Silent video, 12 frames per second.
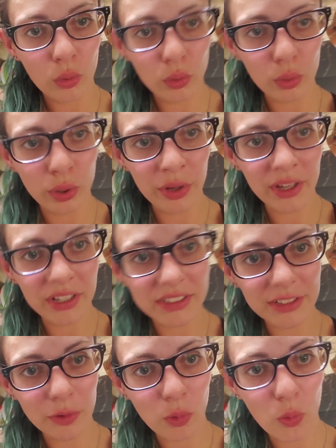Whew, is
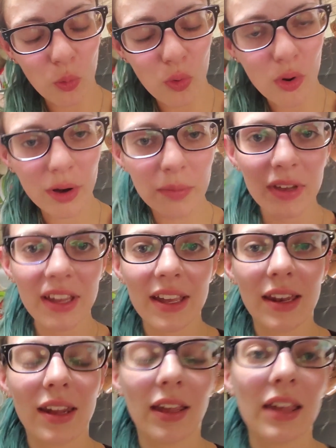it warm
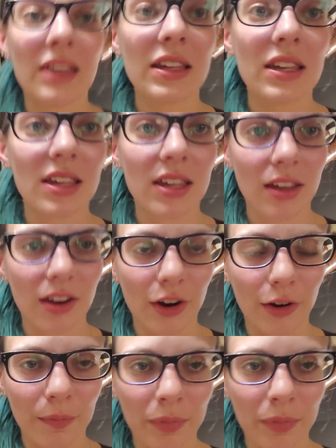in here?